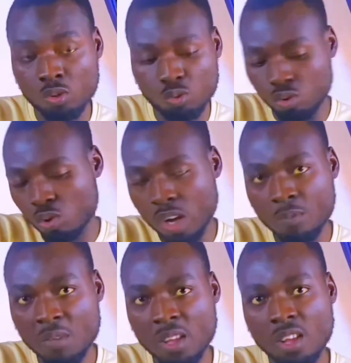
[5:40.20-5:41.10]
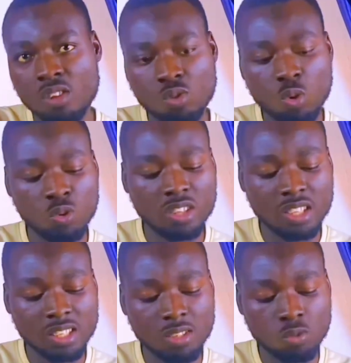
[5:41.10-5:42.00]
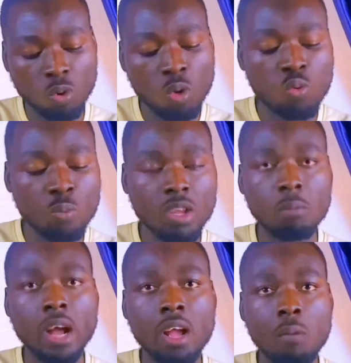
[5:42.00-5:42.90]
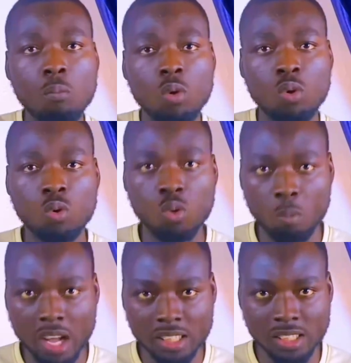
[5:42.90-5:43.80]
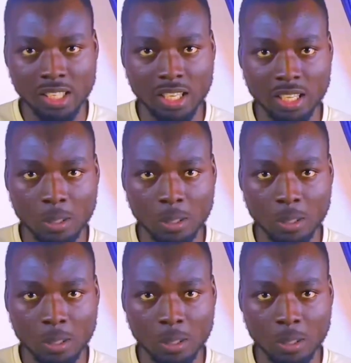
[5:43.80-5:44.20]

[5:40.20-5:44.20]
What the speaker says: to join. So this is what we mean by monochromatic.